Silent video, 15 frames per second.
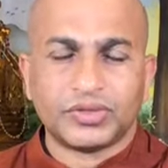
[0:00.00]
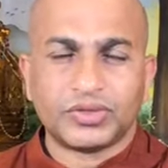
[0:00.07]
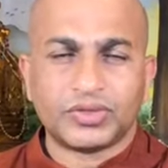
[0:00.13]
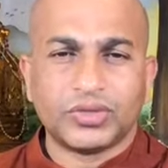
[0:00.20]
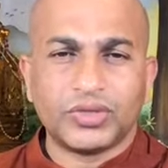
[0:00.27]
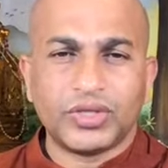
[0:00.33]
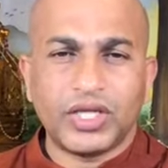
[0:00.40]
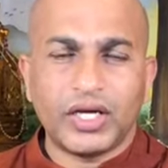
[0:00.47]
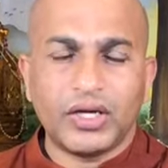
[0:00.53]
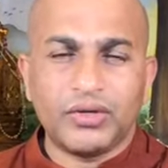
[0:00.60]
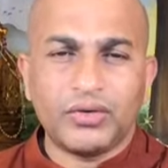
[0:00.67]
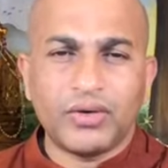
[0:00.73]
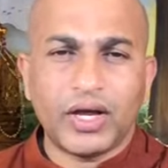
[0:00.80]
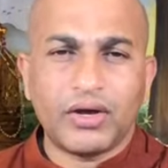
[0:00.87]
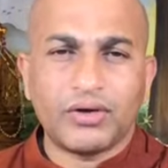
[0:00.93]
So then
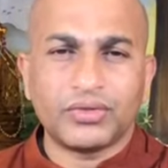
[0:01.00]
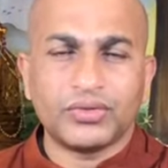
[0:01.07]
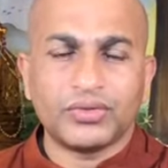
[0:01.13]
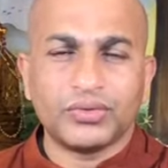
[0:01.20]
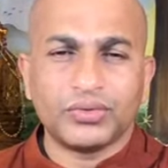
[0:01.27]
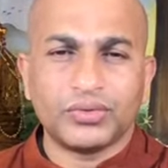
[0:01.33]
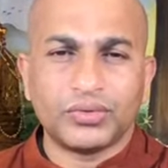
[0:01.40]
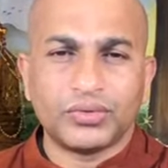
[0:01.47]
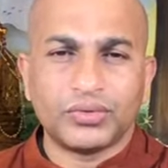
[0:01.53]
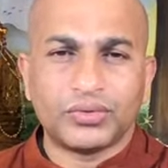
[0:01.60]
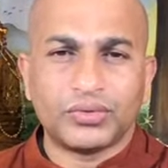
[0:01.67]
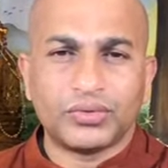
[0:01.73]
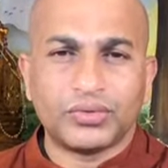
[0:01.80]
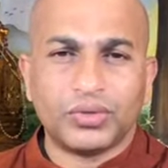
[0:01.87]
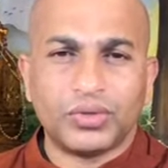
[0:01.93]
you have to
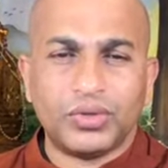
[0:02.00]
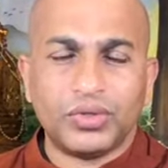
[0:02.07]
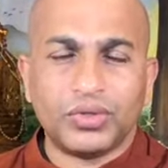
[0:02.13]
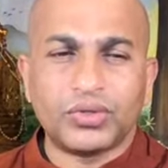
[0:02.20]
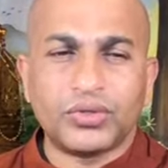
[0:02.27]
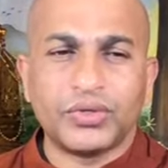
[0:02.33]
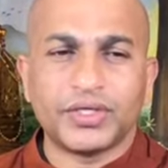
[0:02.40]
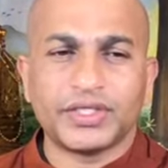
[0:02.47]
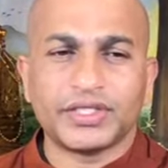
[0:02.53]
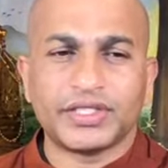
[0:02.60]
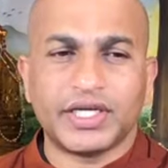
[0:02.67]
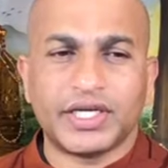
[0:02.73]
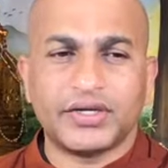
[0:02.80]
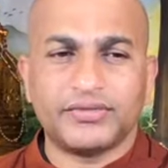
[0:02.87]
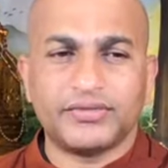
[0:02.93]
look
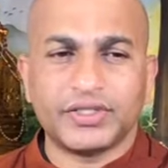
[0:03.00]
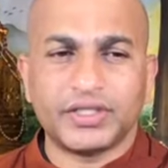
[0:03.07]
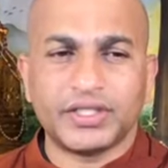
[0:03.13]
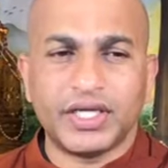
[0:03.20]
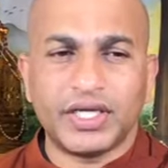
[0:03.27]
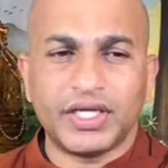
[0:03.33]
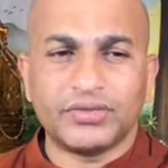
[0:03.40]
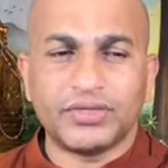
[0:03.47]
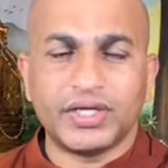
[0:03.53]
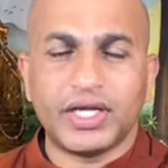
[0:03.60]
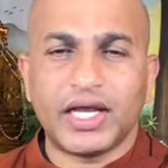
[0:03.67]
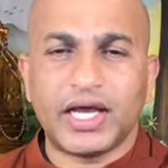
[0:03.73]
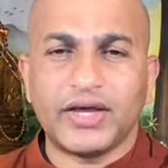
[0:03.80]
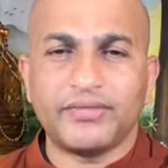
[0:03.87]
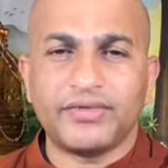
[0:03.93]
yourself in day-to-day
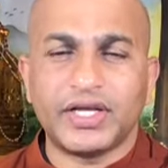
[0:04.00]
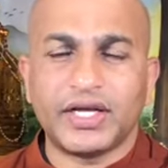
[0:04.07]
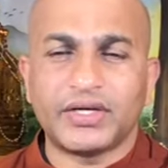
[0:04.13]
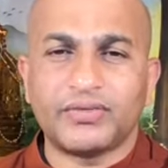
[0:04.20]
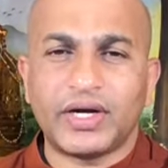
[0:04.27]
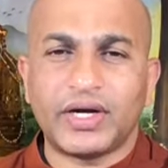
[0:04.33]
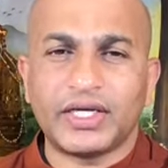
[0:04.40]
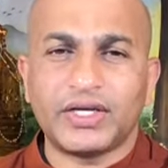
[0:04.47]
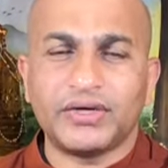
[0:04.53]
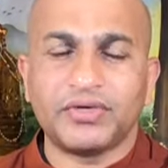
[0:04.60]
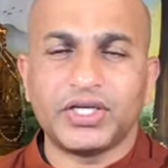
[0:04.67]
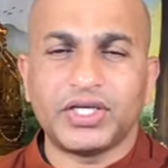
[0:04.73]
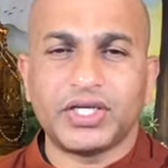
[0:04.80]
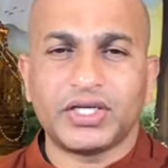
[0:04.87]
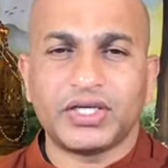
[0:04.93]
life that
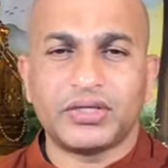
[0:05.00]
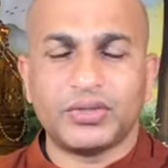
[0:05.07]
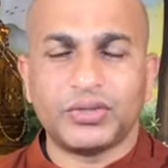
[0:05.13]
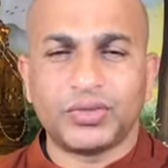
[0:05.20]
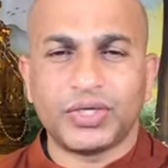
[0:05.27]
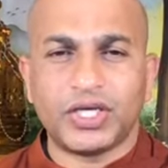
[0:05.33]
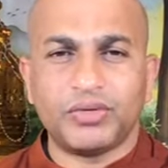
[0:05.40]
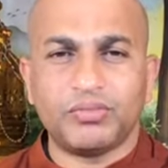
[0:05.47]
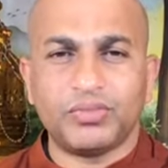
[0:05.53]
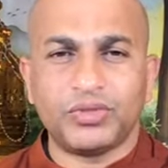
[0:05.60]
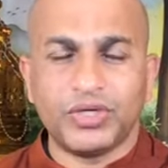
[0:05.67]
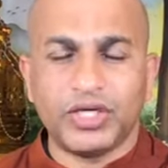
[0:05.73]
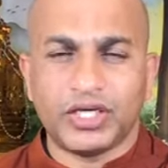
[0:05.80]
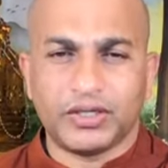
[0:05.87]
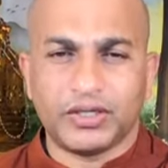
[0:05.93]
whatever you keep
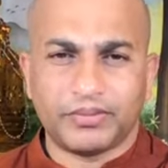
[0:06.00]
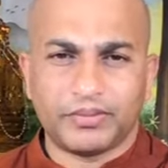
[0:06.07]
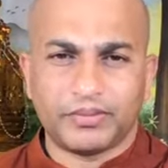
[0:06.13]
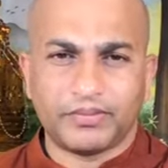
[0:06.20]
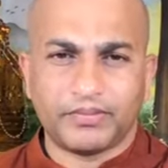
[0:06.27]
doing,